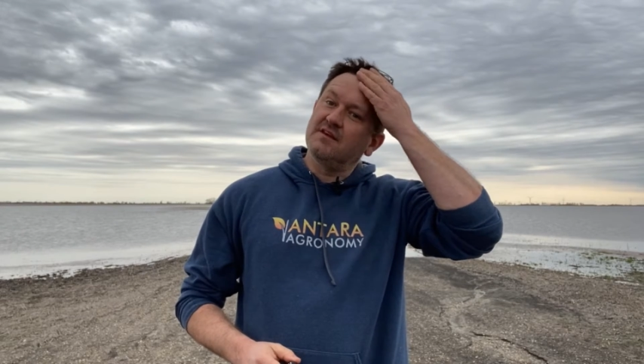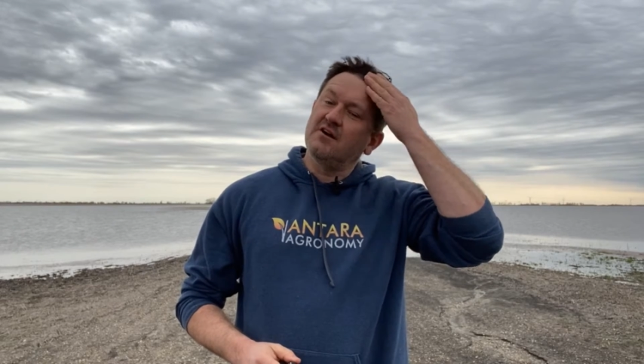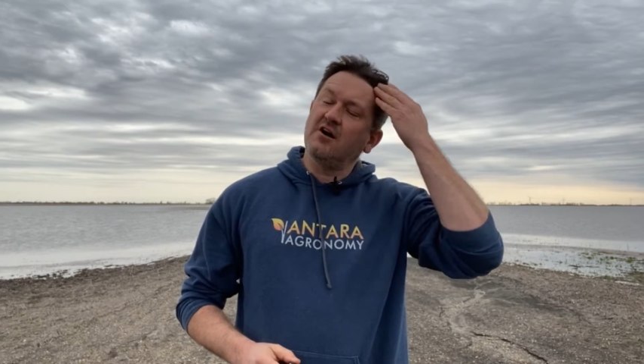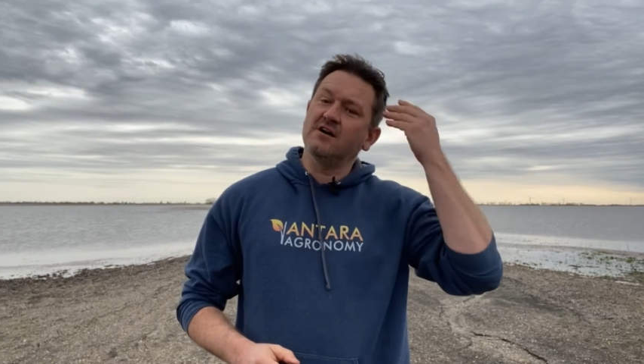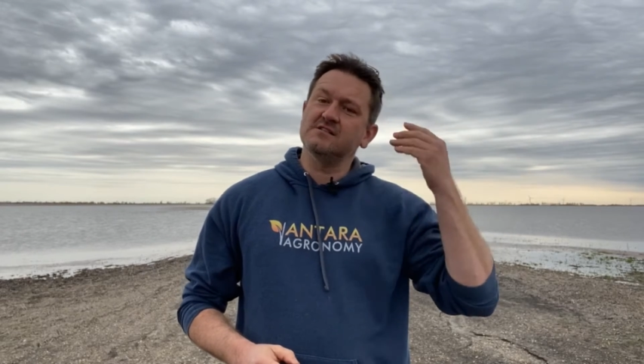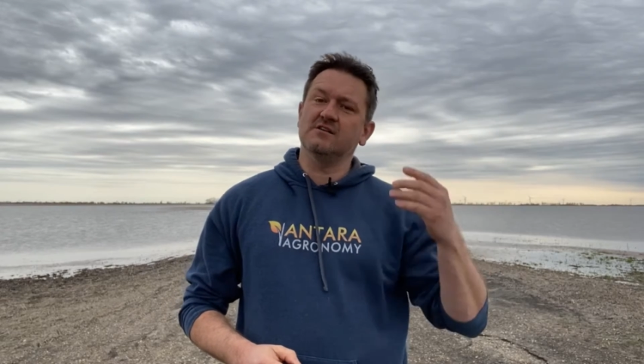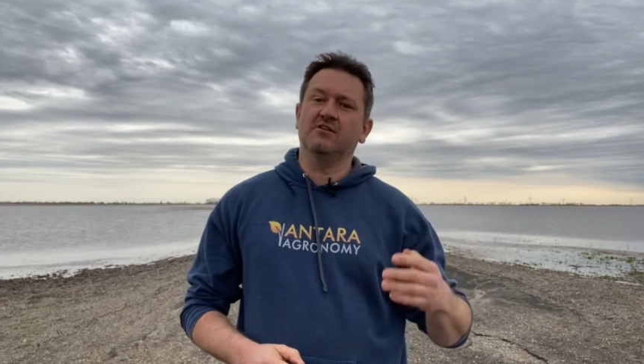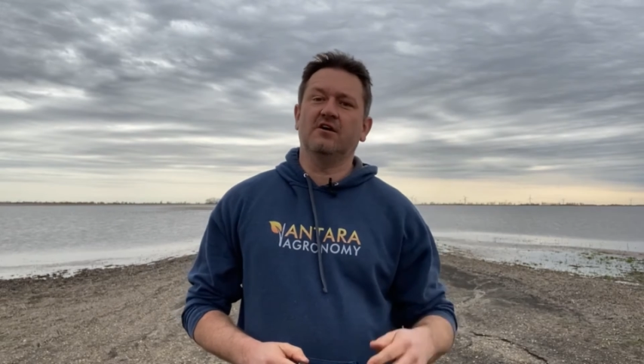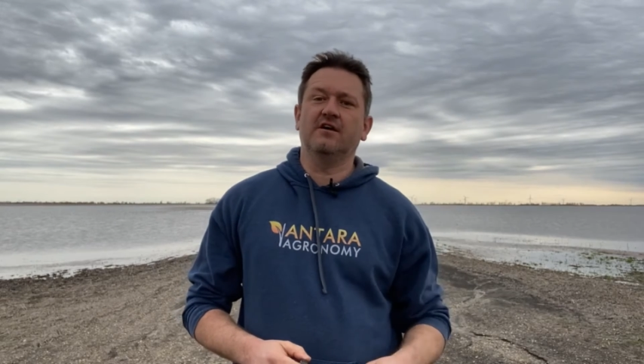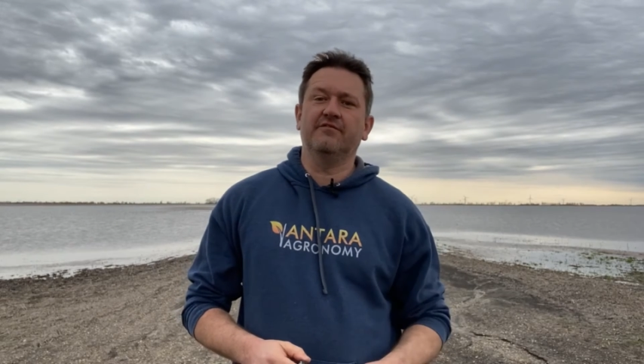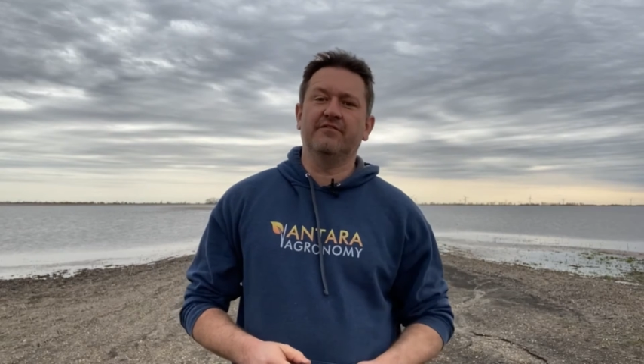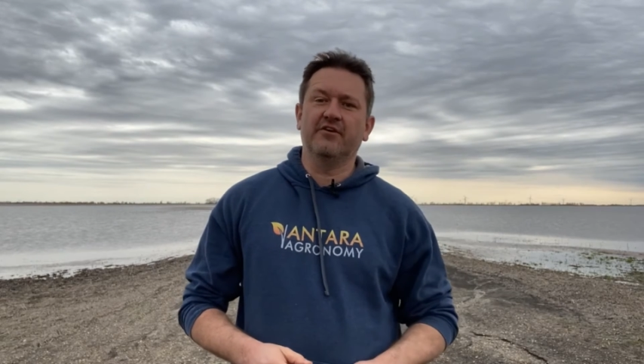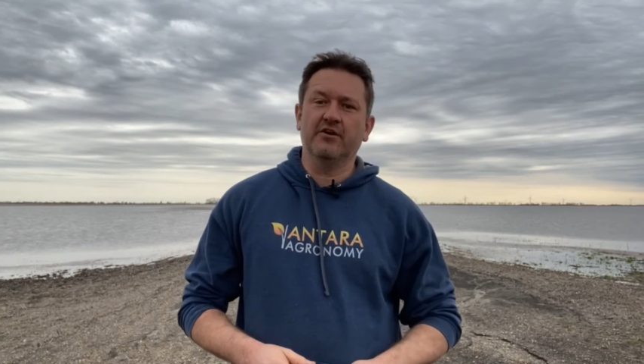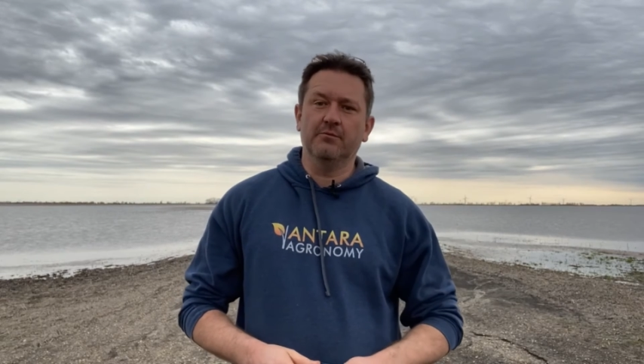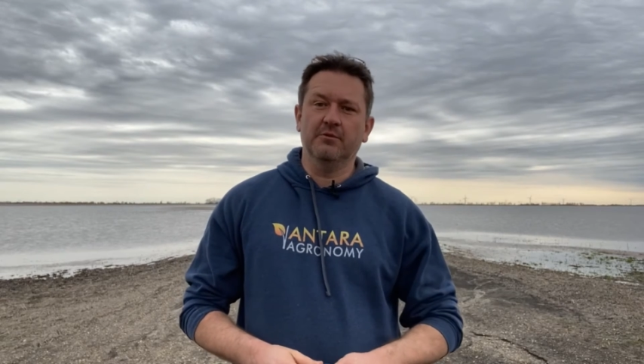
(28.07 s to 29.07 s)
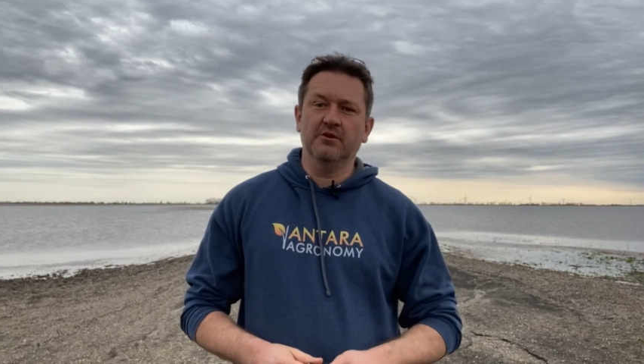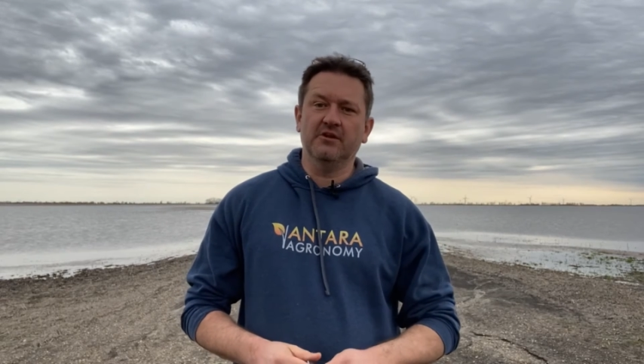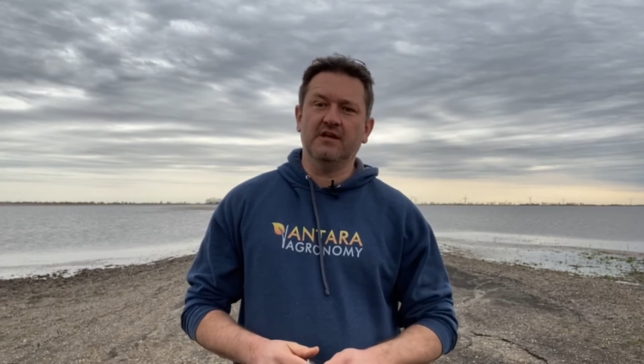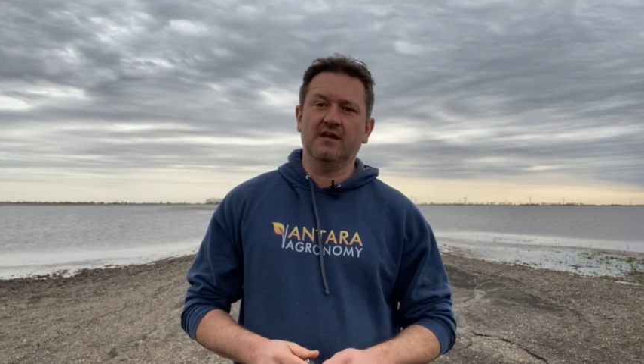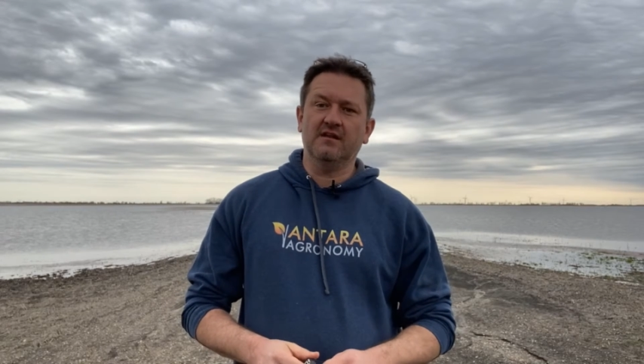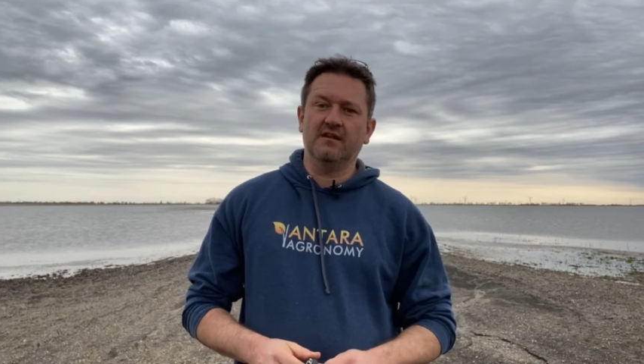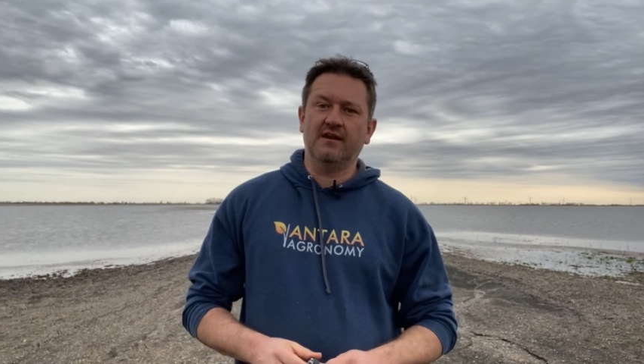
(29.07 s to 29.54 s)
cause a lot of
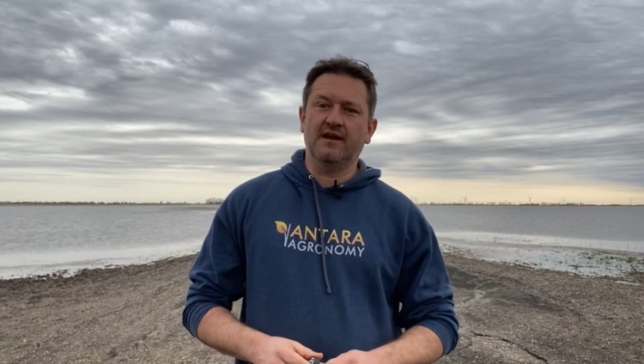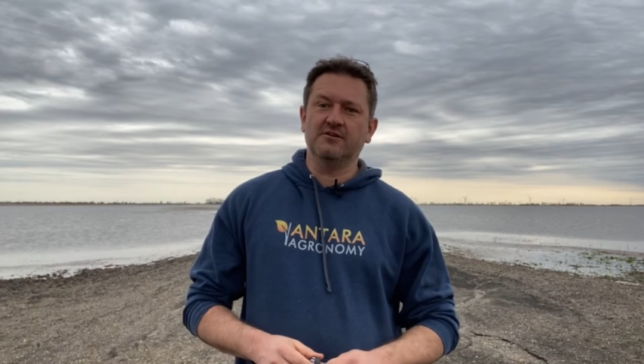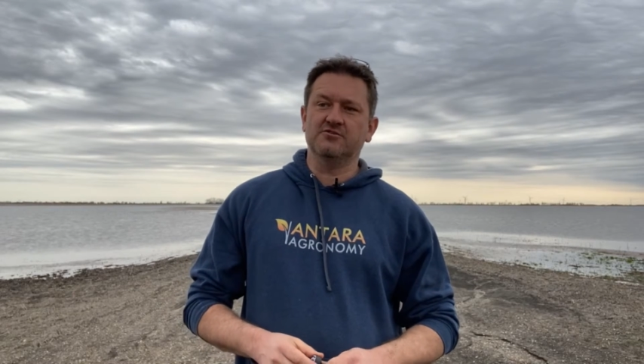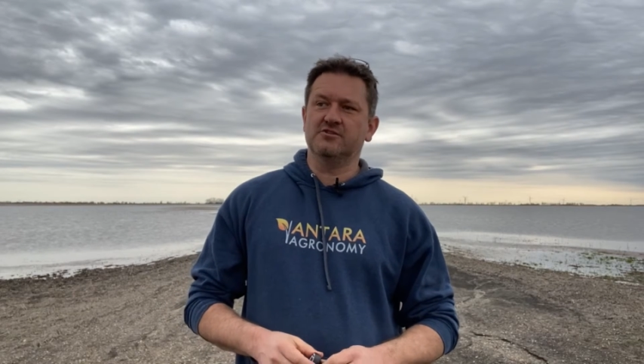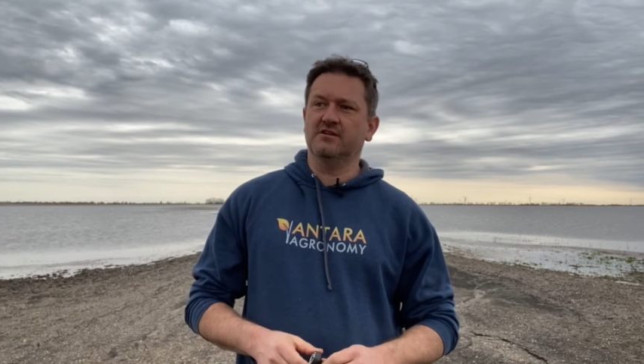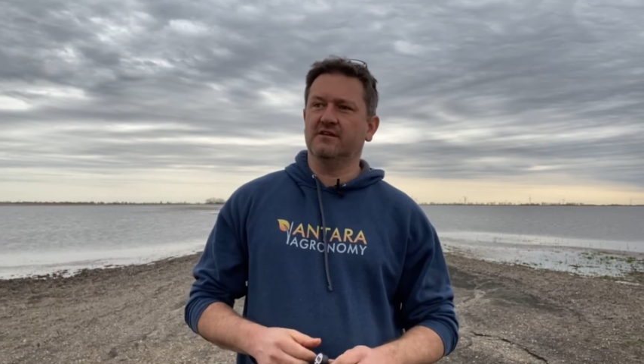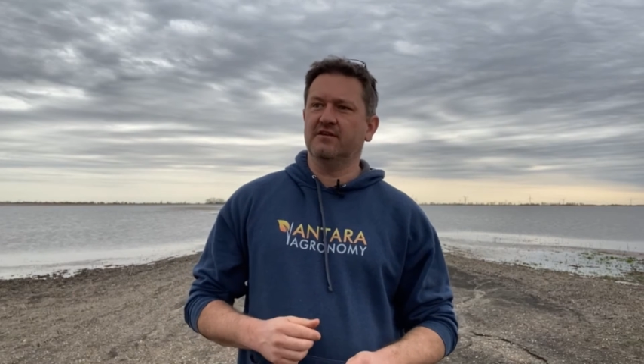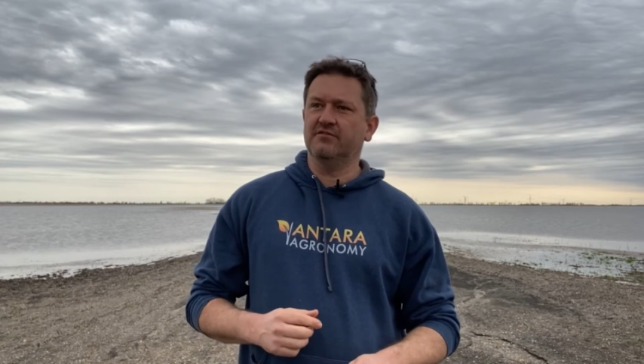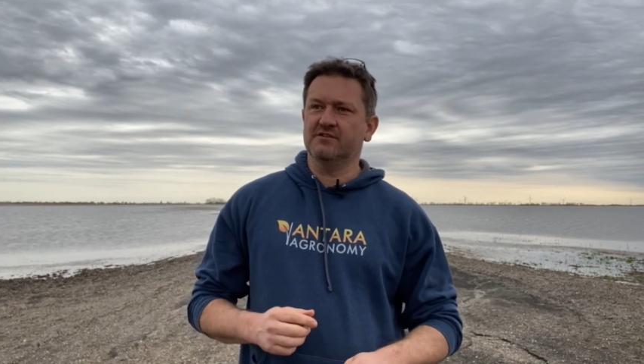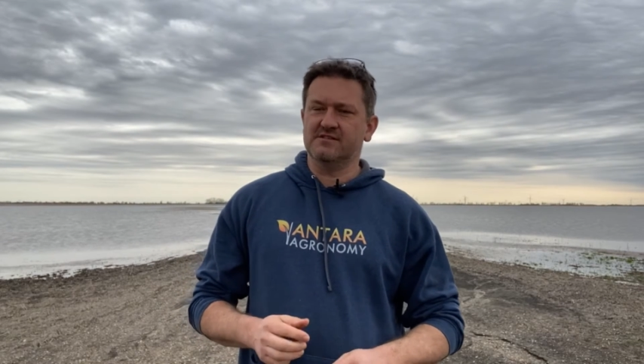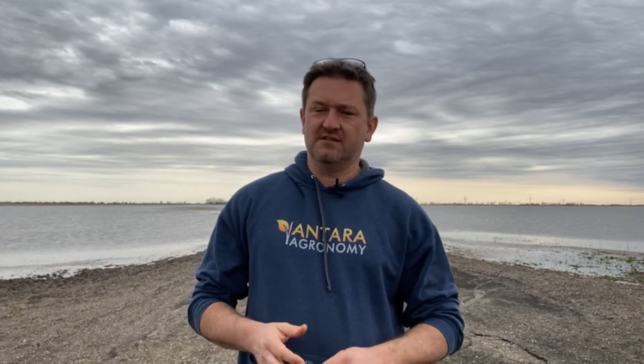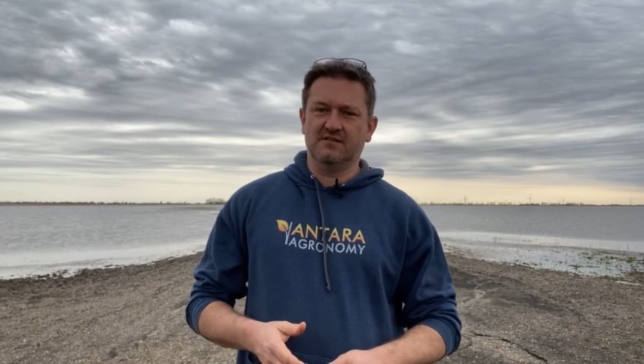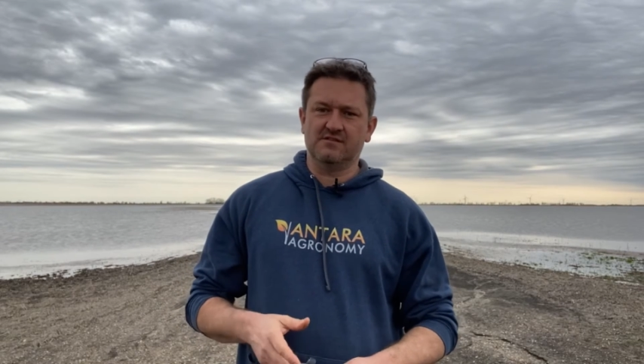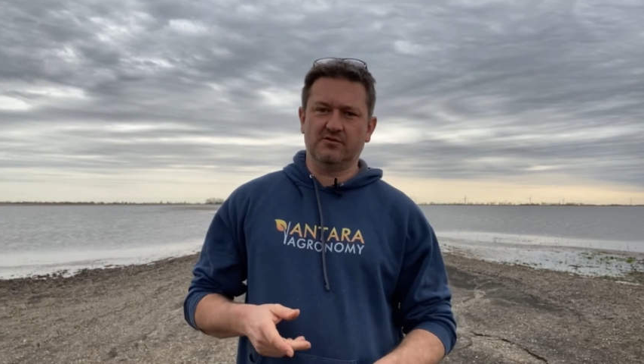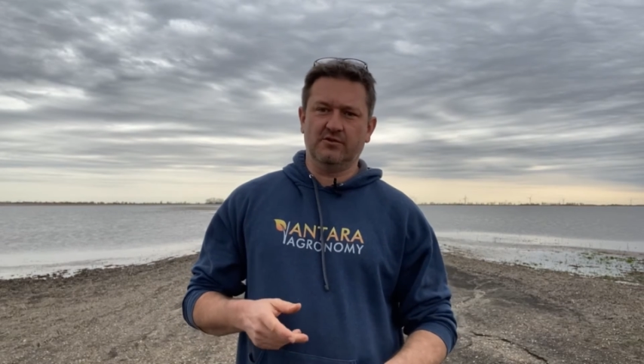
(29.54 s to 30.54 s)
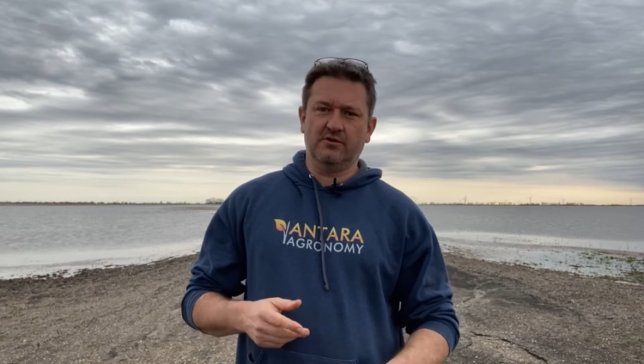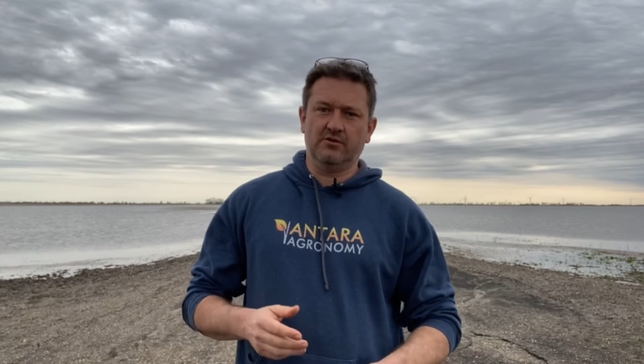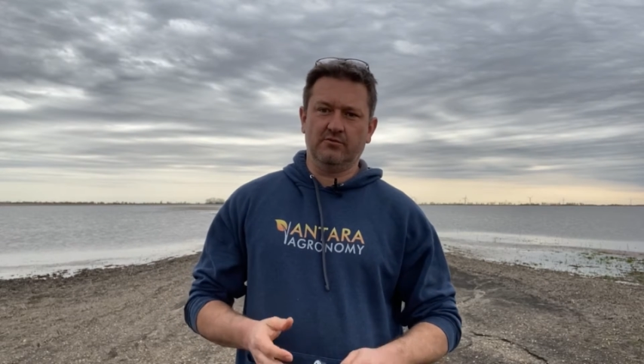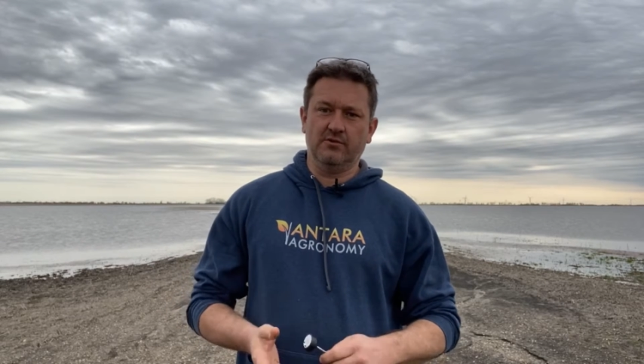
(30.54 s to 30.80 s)
variability in the nitrogen levels in the soil,